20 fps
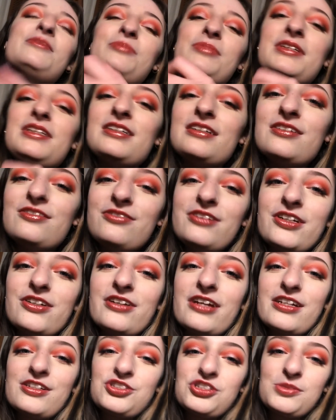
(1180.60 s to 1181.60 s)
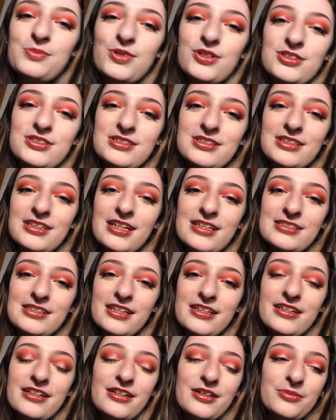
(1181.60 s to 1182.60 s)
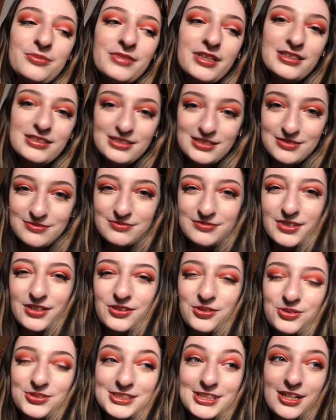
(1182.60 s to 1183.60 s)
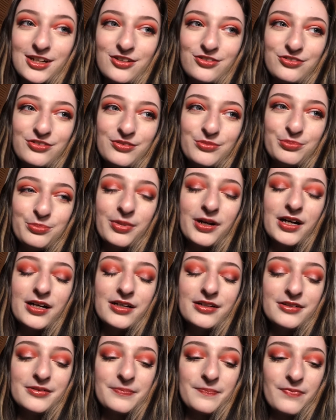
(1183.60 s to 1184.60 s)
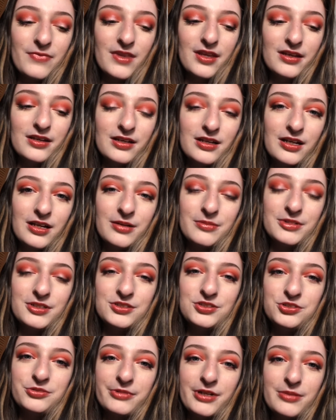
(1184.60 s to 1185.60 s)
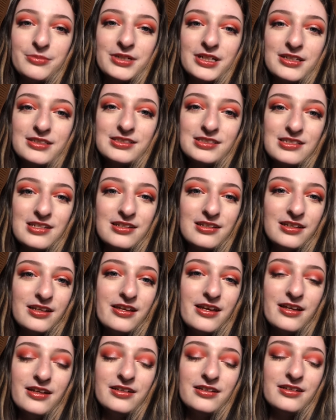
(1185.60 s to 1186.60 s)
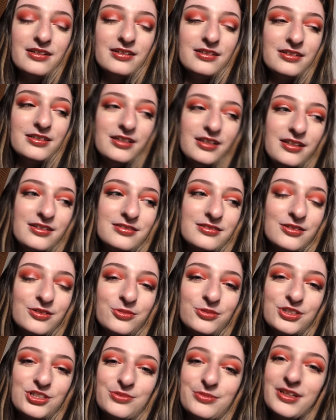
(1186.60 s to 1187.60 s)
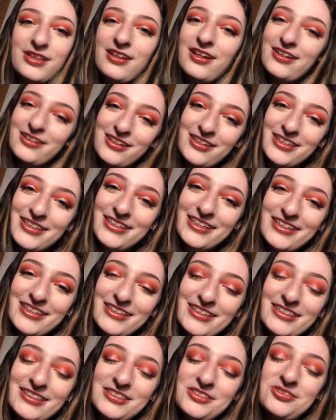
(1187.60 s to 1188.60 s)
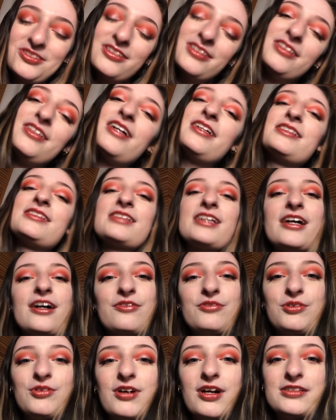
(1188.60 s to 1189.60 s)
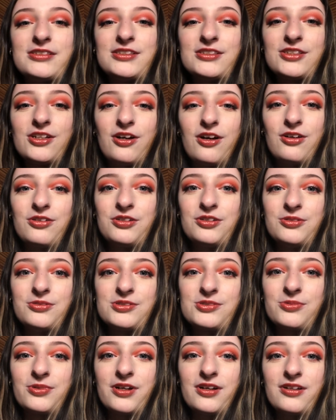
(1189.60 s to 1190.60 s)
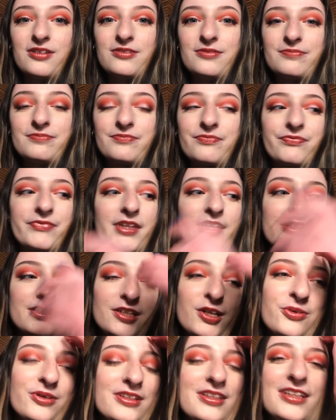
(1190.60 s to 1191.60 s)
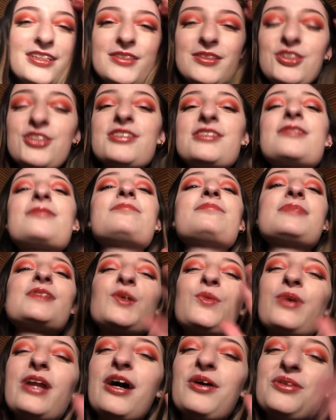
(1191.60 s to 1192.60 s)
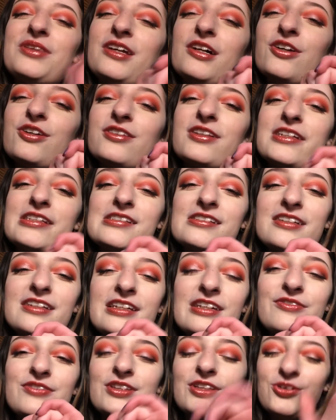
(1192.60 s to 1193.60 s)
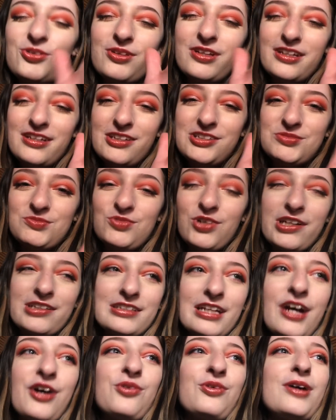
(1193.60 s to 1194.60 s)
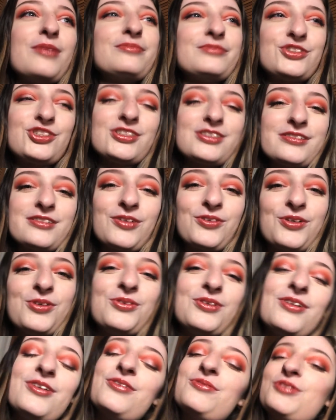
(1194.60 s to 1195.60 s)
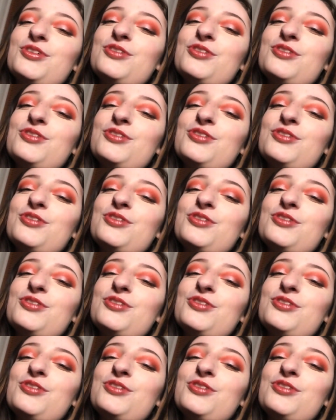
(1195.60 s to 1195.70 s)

being a very anxious person as I am, that's a little tough, but I'm gonna do my best. And yeah, wish me luck. It's really nice to have you guys to talk to as well. Like, knowing that there's someone out there listening, even though, like, right now I'm just alone in a